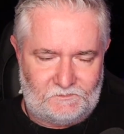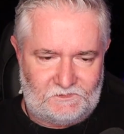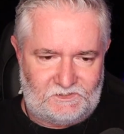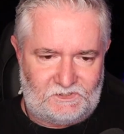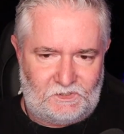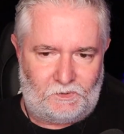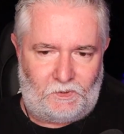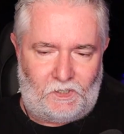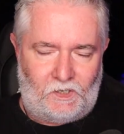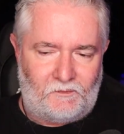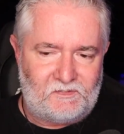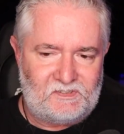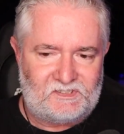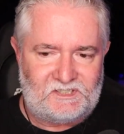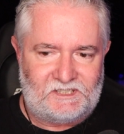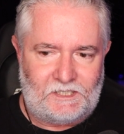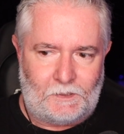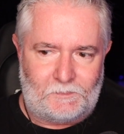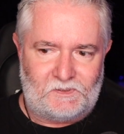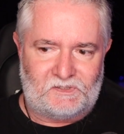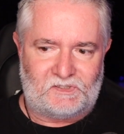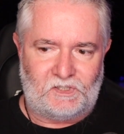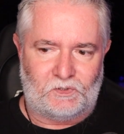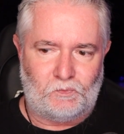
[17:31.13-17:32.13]
So
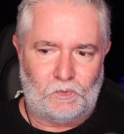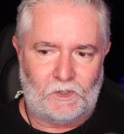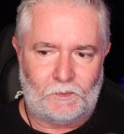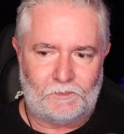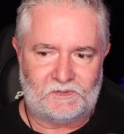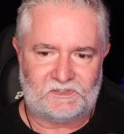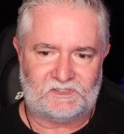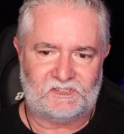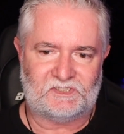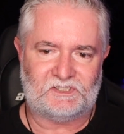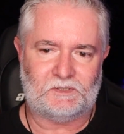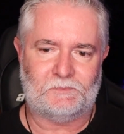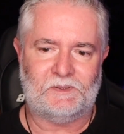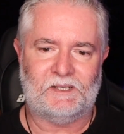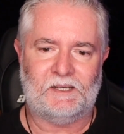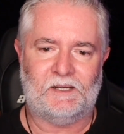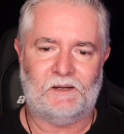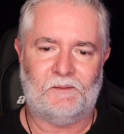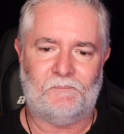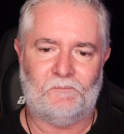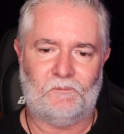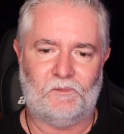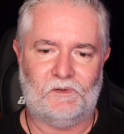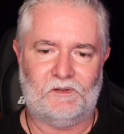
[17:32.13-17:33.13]
obviously episode one was just
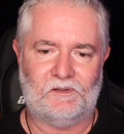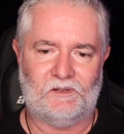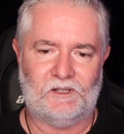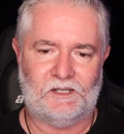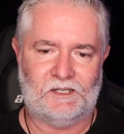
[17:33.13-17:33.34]
about